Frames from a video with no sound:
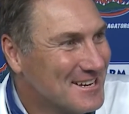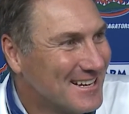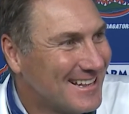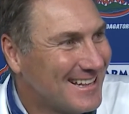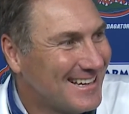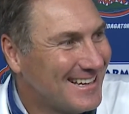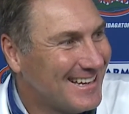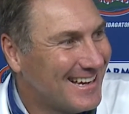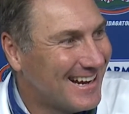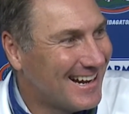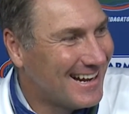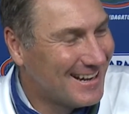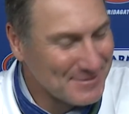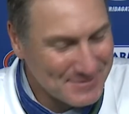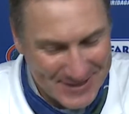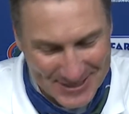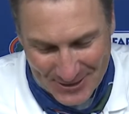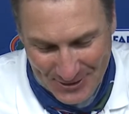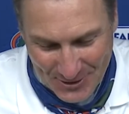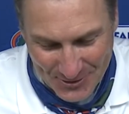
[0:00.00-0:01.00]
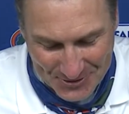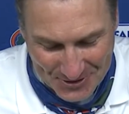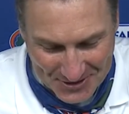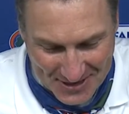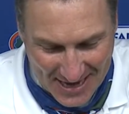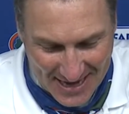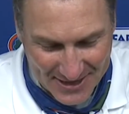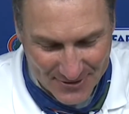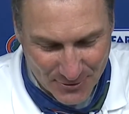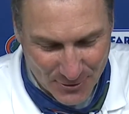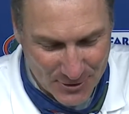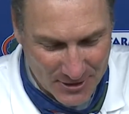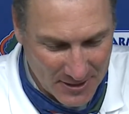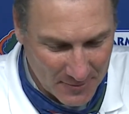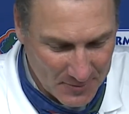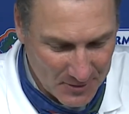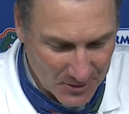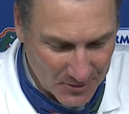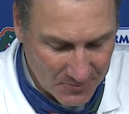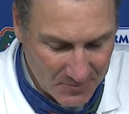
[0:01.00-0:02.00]
being a local guy growing
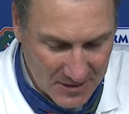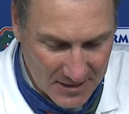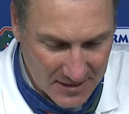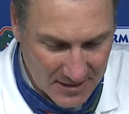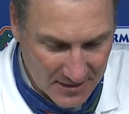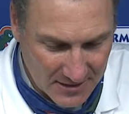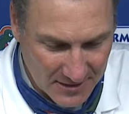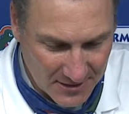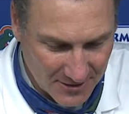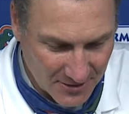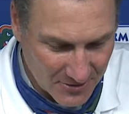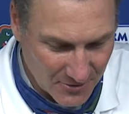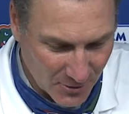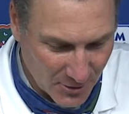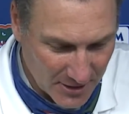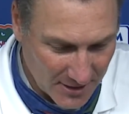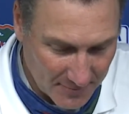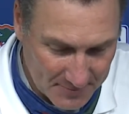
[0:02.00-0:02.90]
up here, growing